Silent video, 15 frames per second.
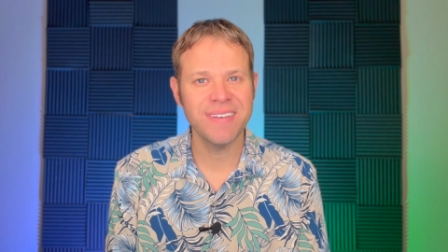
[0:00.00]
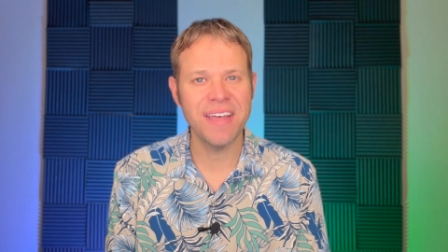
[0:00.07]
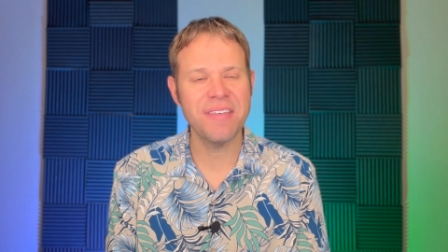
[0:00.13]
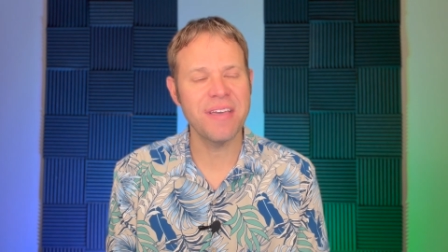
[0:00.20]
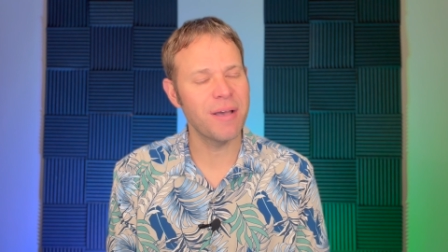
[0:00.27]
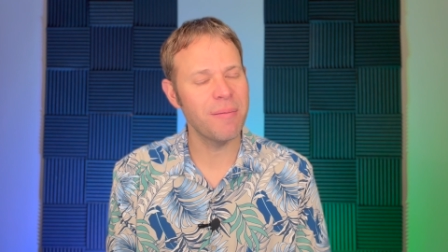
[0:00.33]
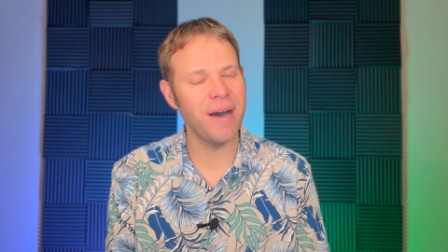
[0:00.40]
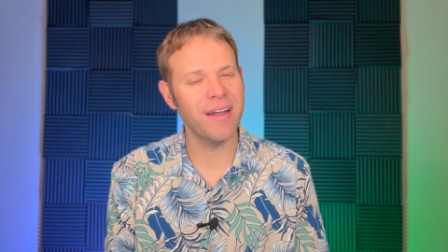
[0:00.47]
I
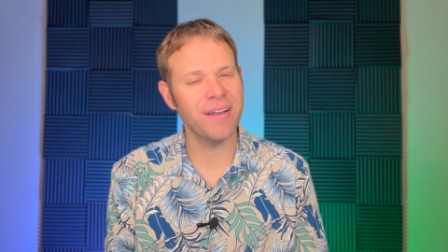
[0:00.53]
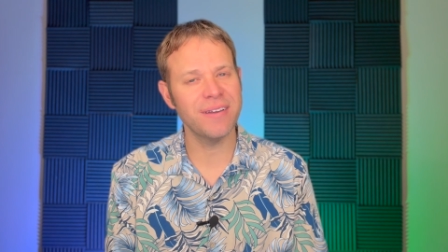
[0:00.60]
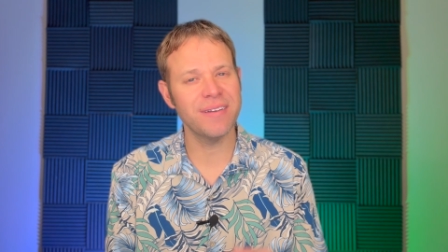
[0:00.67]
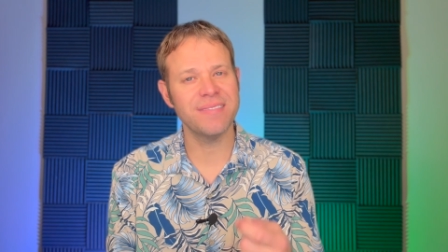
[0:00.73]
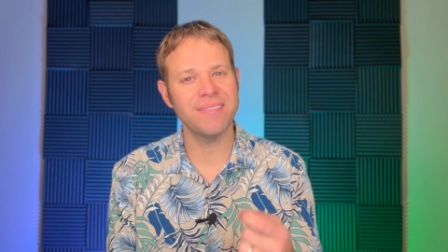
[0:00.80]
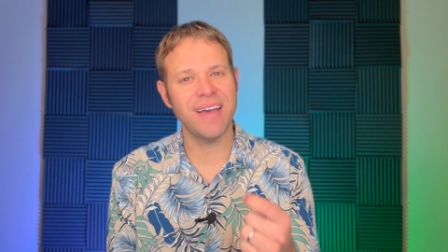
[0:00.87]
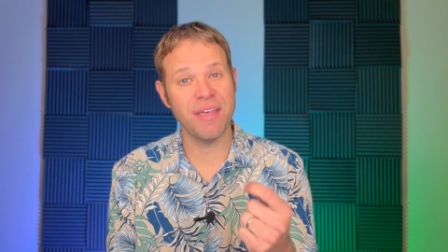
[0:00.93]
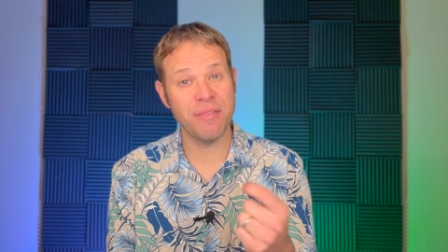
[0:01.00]
think about
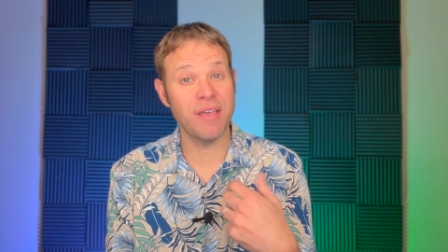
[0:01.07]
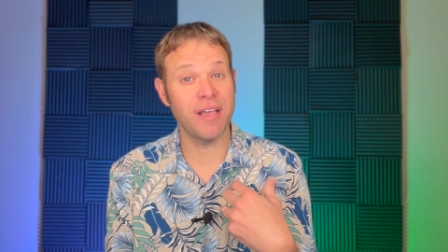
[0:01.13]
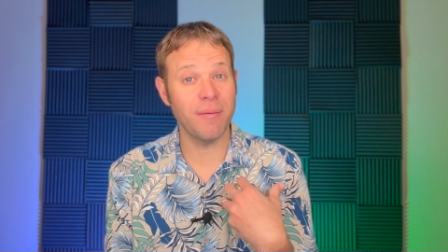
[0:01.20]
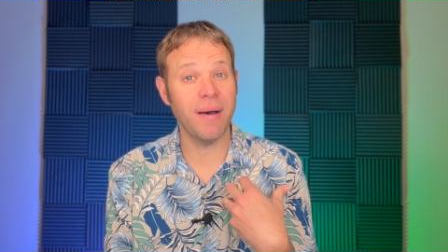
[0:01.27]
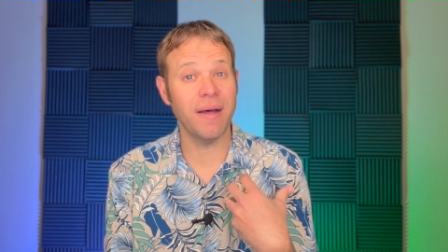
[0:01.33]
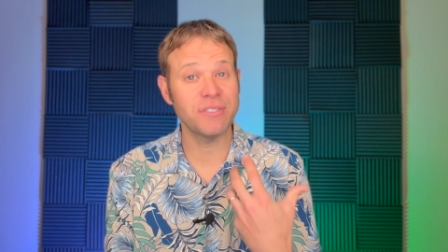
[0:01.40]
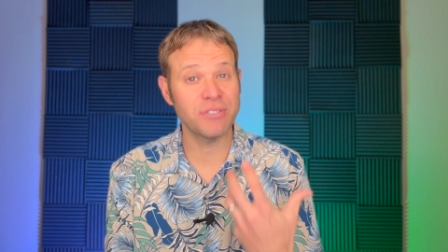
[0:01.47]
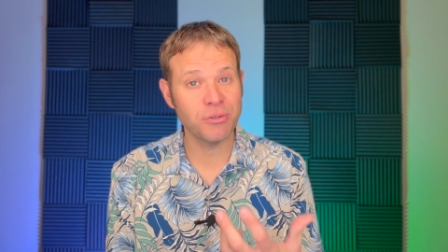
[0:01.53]
a I think
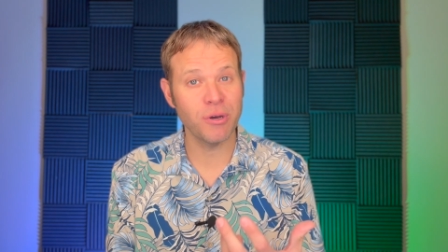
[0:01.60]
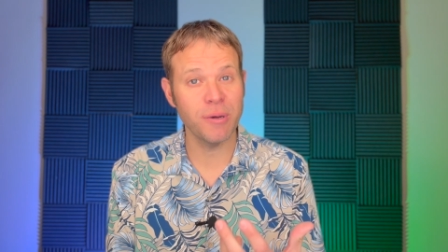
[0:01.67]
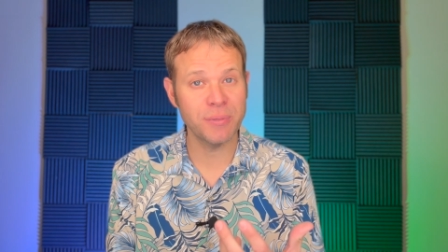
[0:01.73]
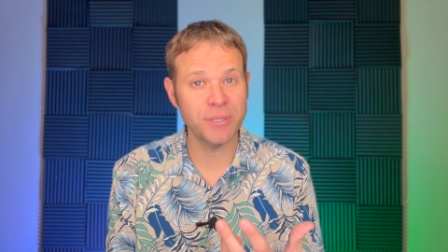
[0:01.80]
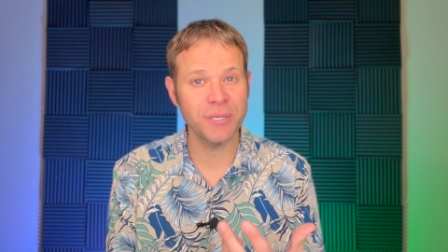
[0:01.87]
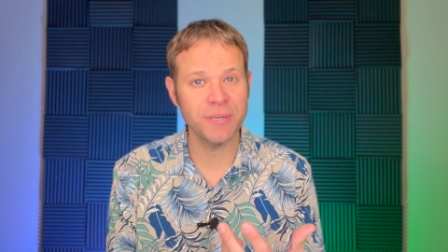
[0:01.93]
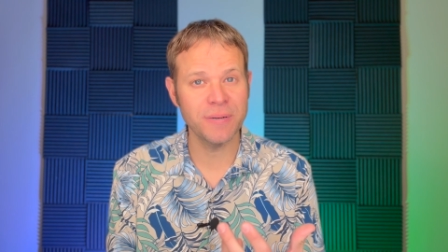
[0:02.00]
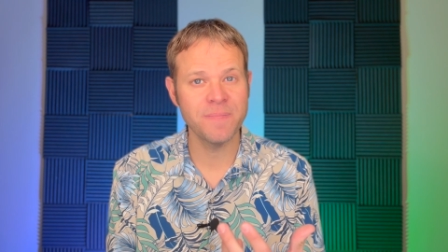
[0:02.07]
about
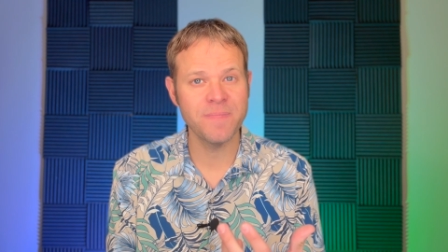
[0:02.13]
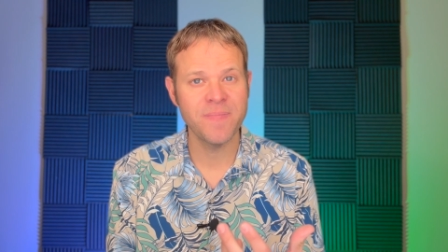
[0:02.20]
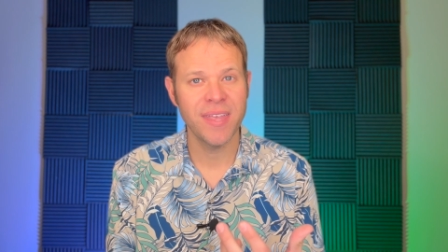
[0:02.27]
scripture.